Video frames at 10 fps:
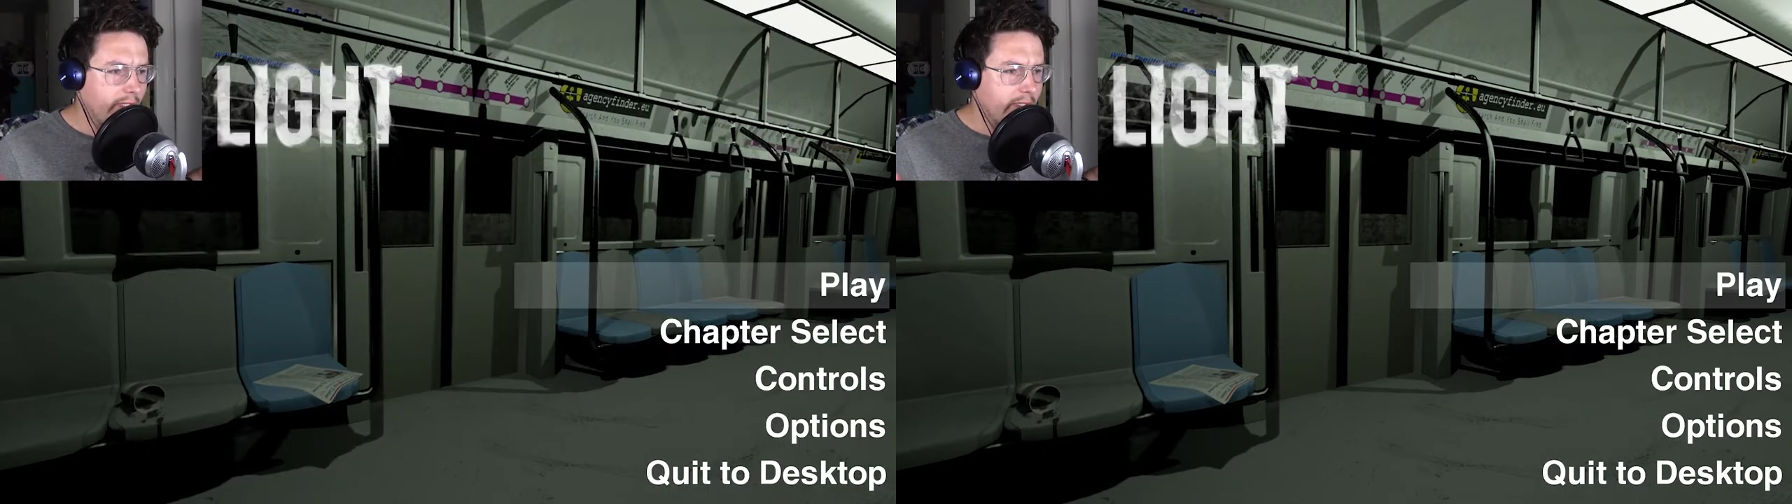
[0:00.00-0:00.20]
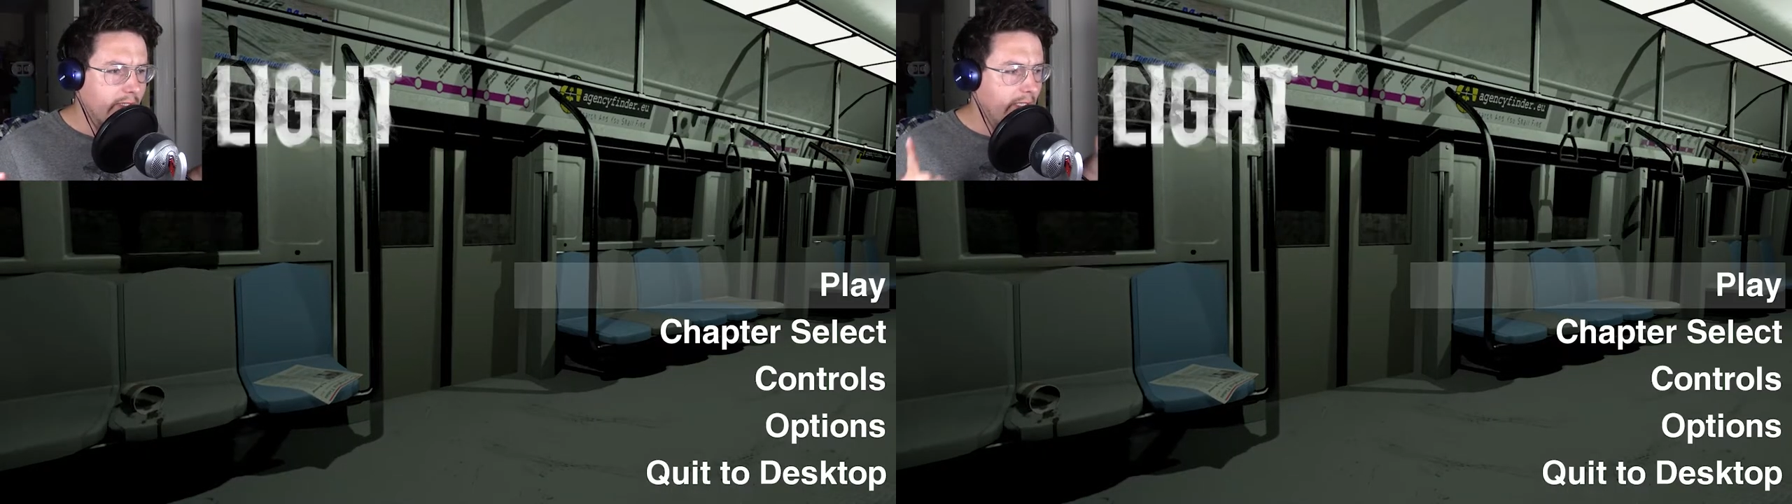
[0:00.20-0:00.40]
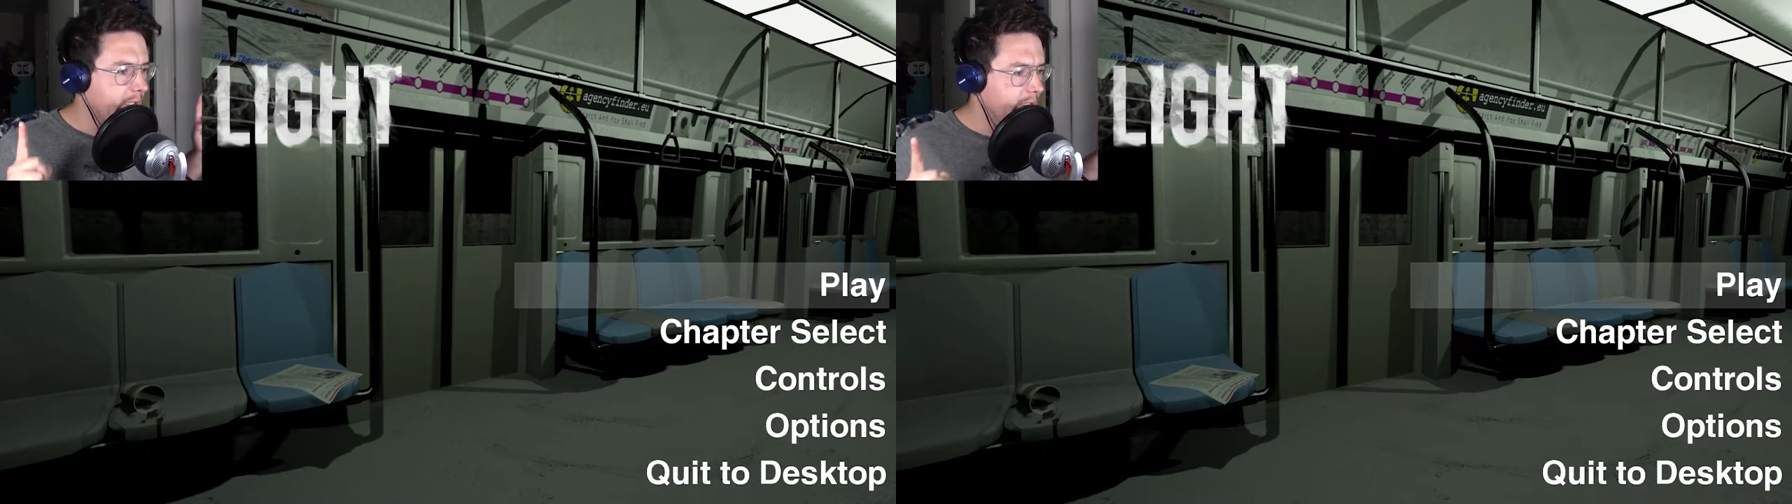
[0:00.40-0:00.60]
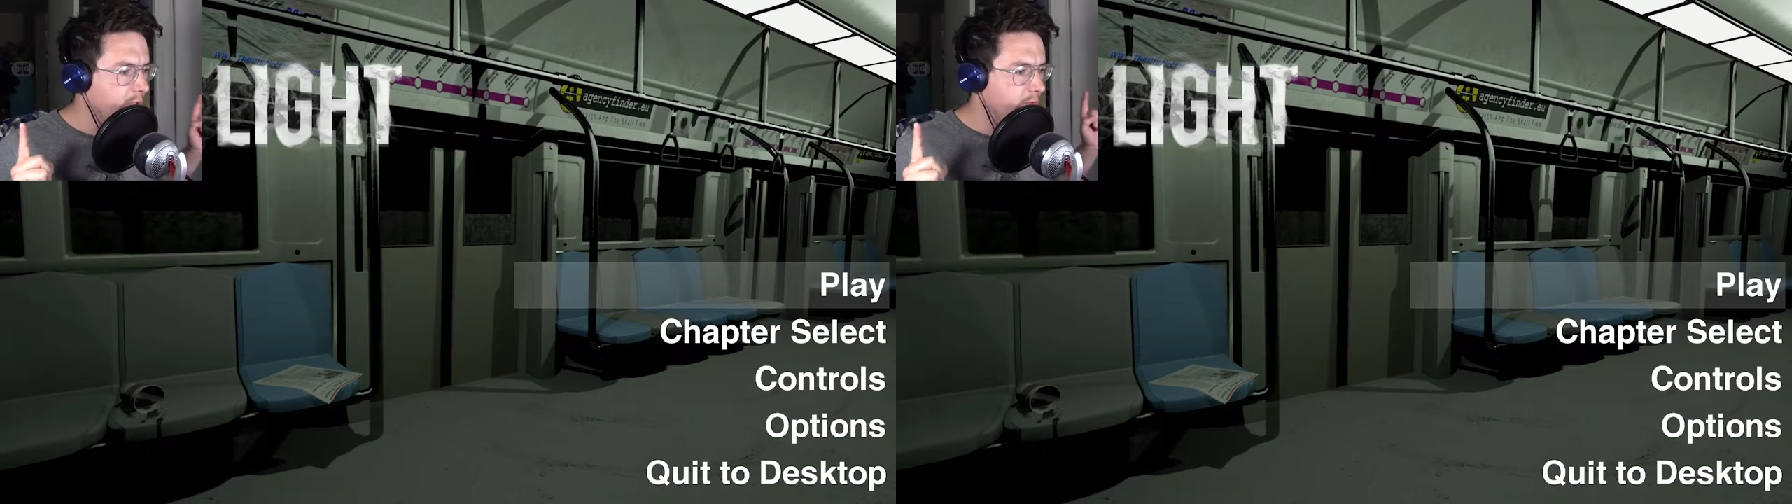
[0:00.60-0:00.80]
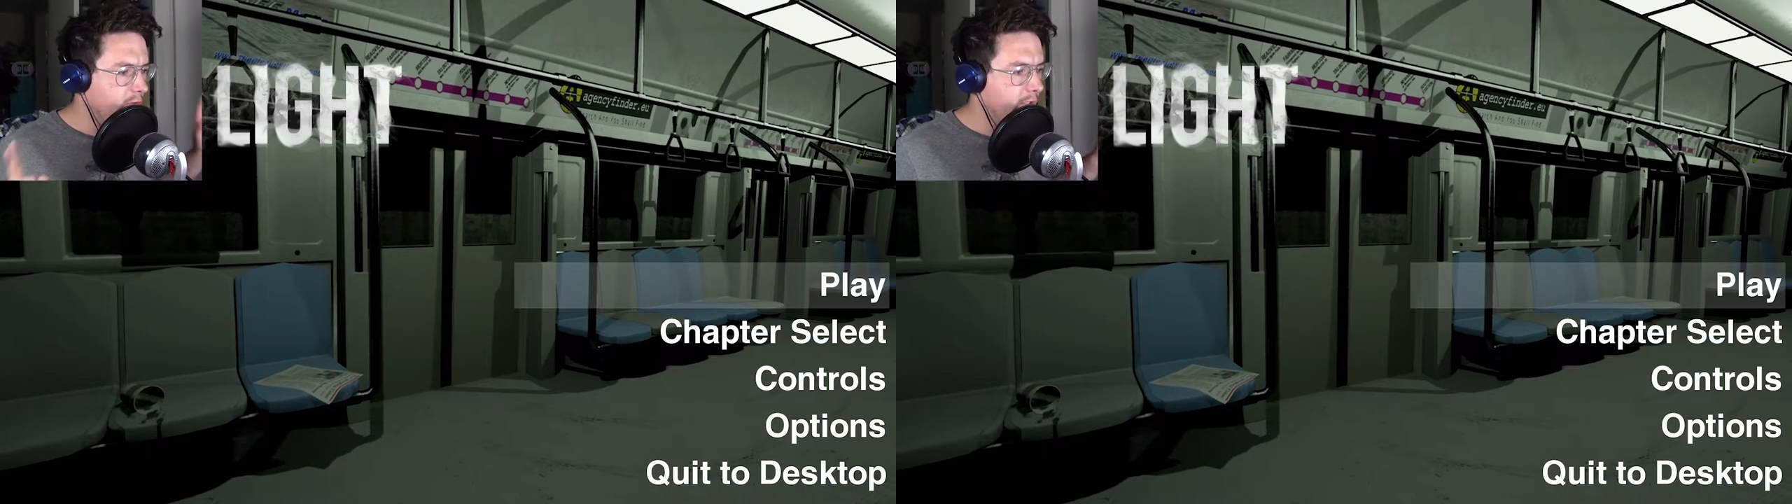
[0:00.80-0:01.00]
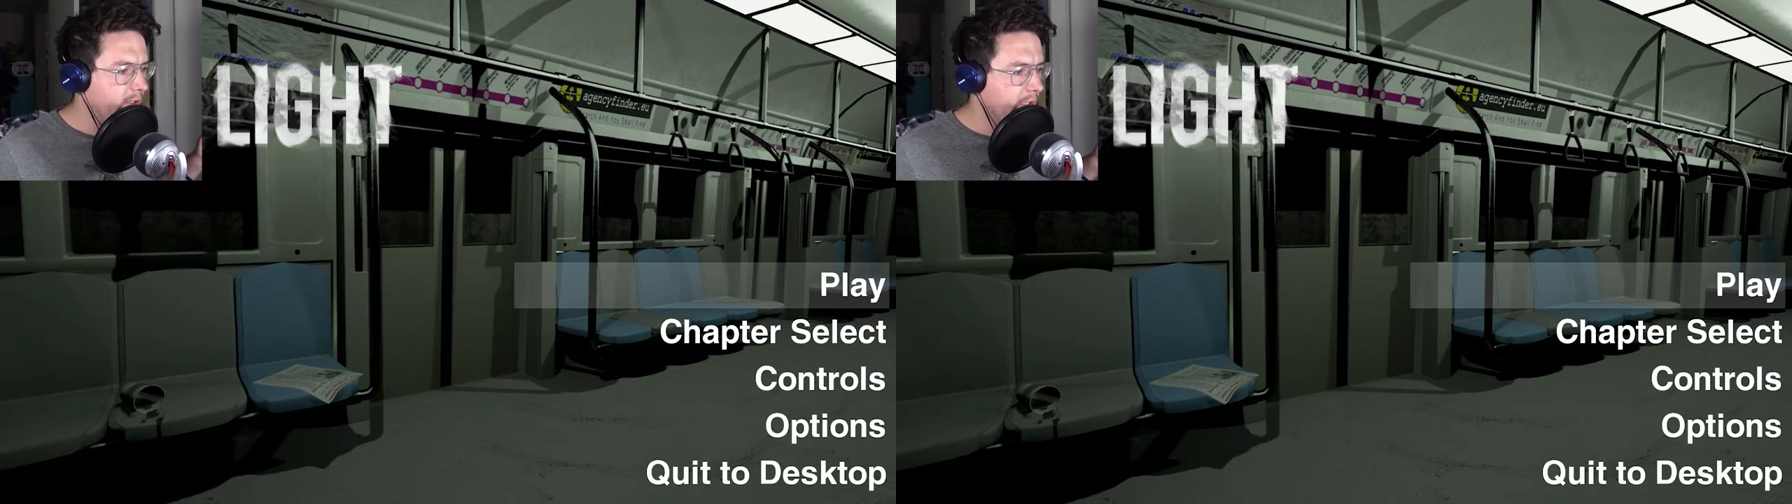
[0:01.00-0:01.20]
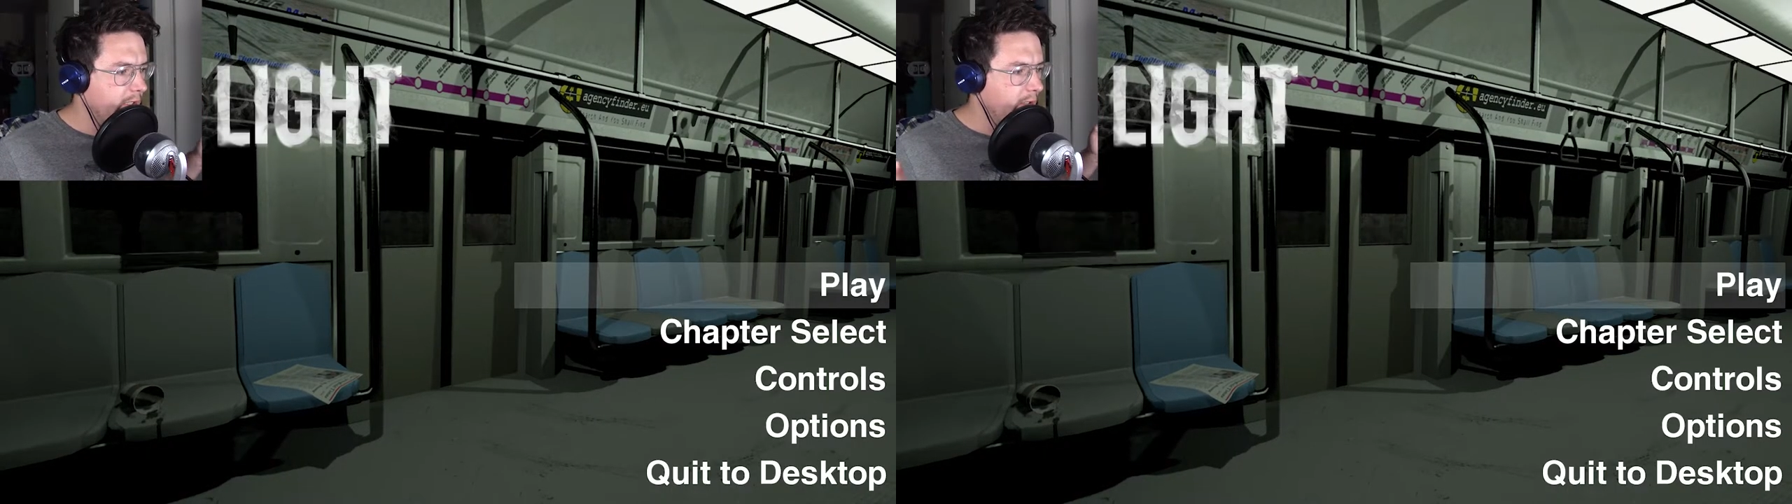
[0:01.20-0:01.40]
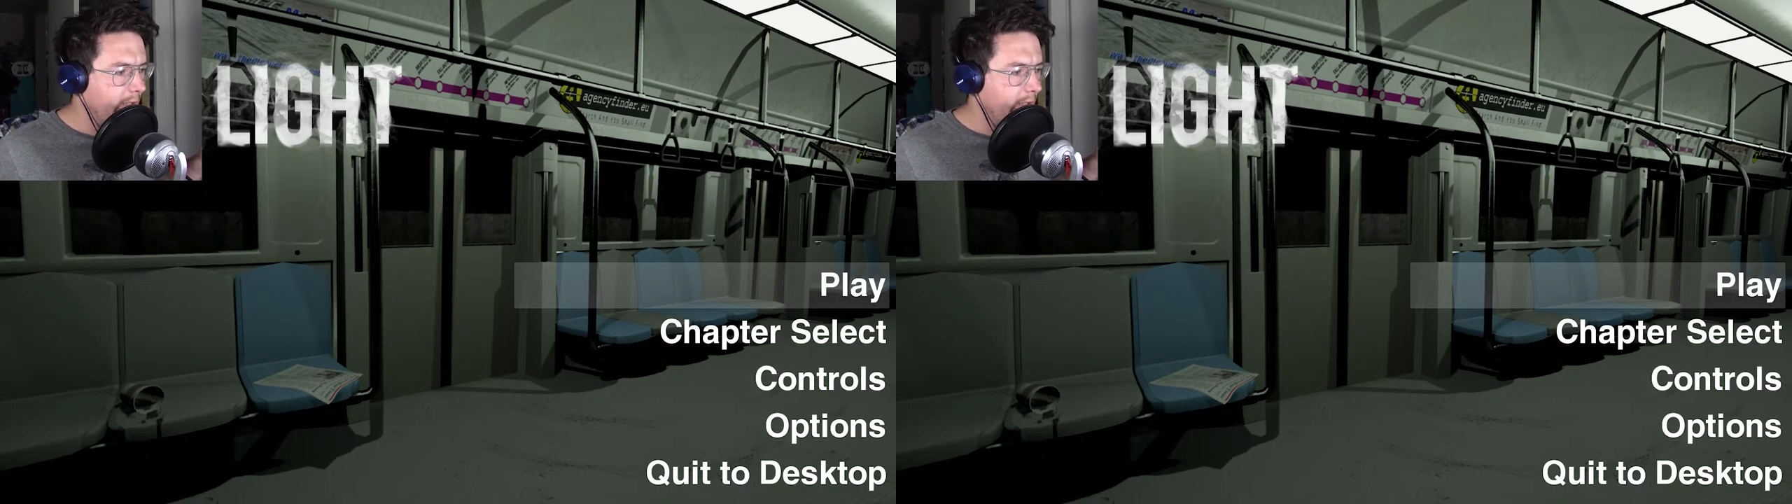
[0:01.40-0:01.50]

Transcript: it. I don't trust it.